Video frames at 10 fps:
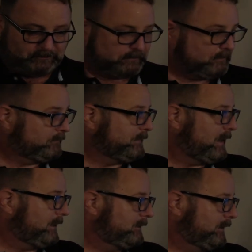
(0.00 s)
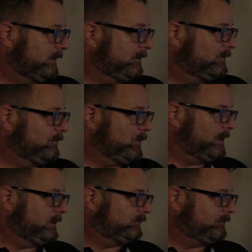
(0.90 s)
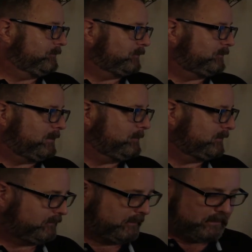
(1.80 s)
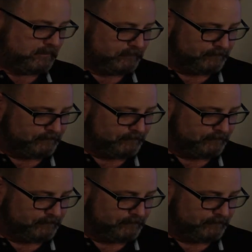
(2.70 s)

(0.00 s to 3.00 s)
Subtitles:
styling when it's the first time it's seen it.